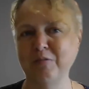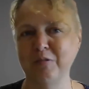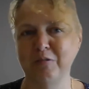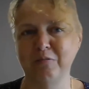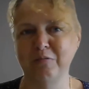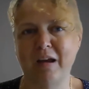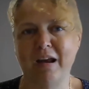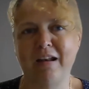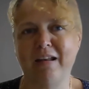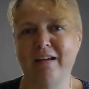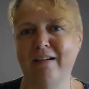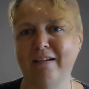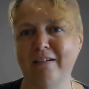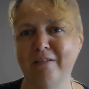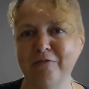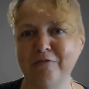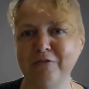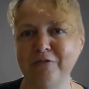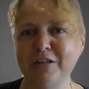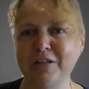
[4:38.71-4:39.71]
any kind
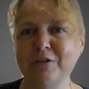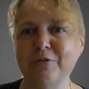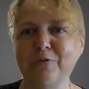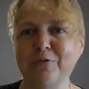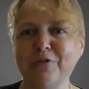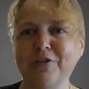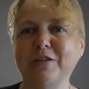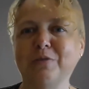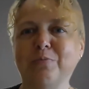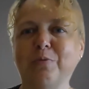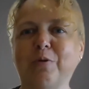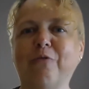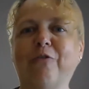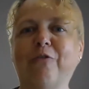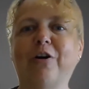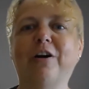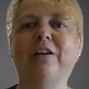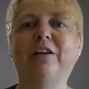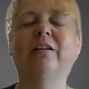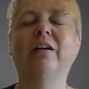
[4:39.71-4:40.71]
of discourses we
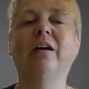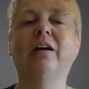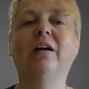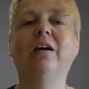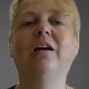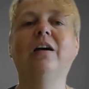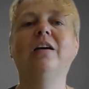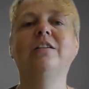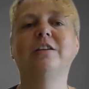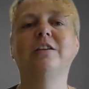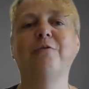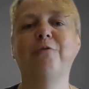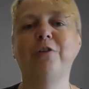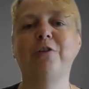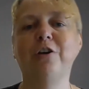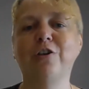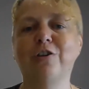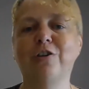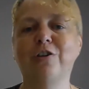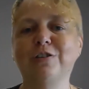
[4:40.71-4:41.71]
find.
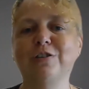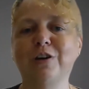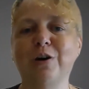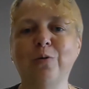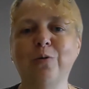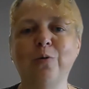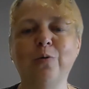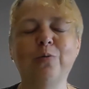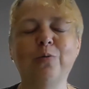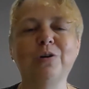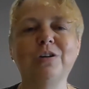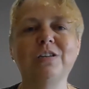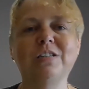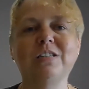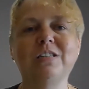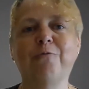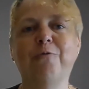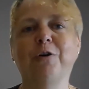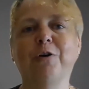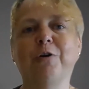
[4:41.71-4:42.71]
Definitions are always
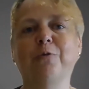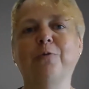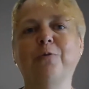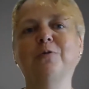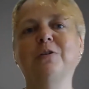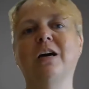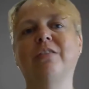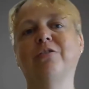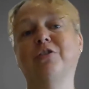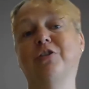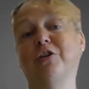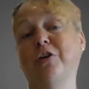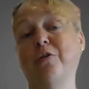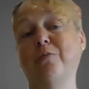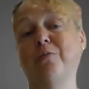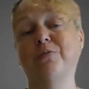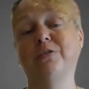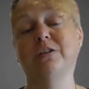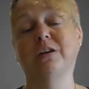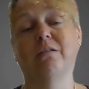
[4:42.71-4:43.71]
difficult, and
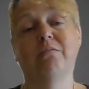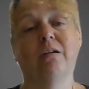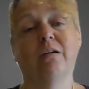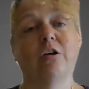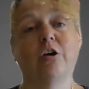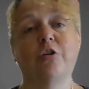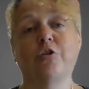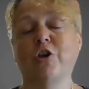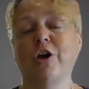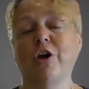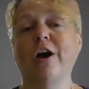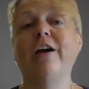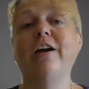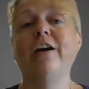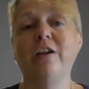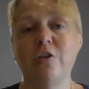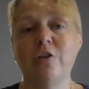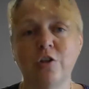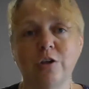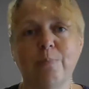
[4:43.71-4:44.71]
terms
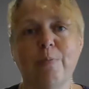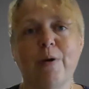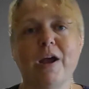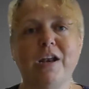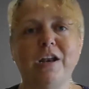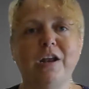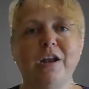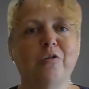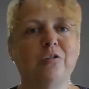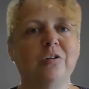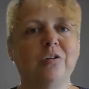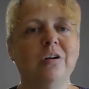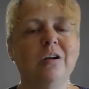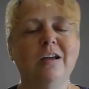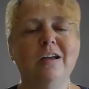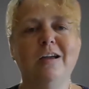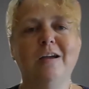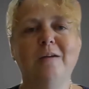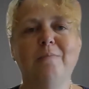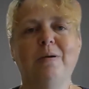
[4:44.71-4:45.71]
change depending on
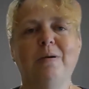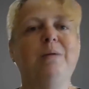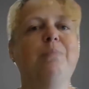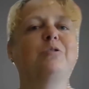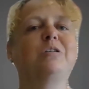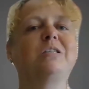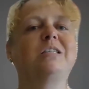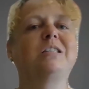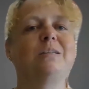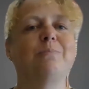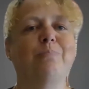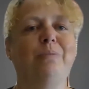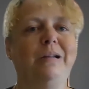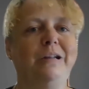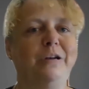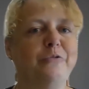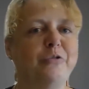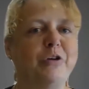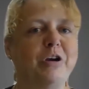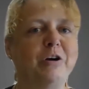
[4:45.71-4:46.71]
people's
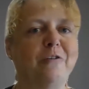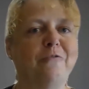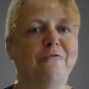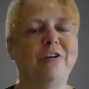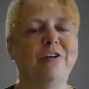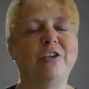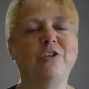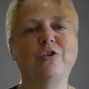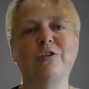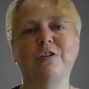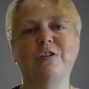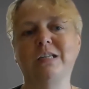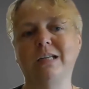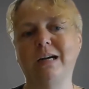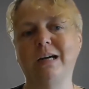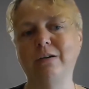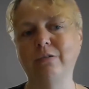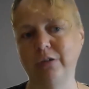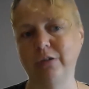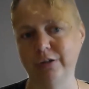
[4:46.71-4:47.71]
disciplinary conventions and
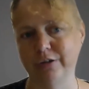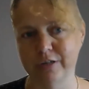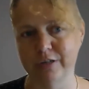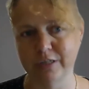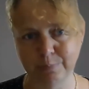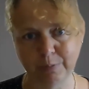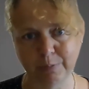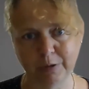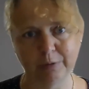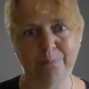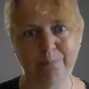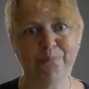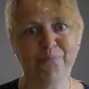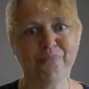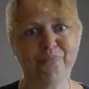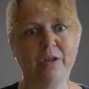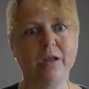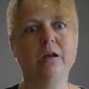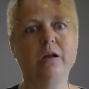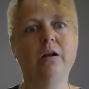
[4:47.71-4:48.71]
outlooks, but
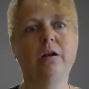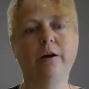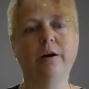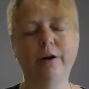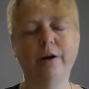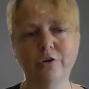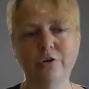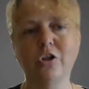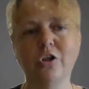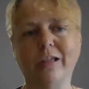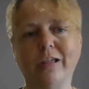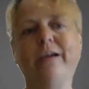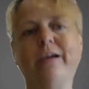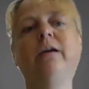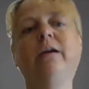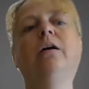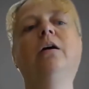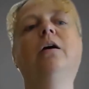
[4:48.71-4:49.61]
largely